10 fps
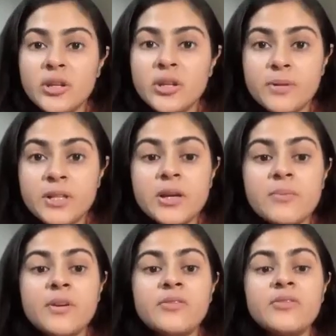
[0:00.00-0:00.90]
nipple
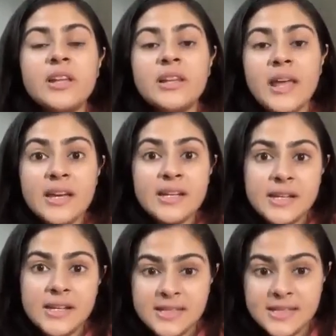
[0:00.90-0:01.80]
may feel like
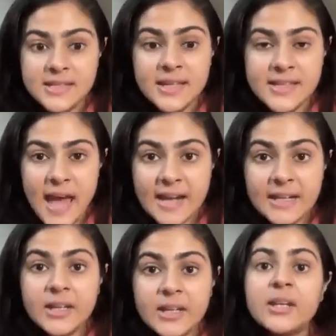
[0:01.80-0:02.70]
sand.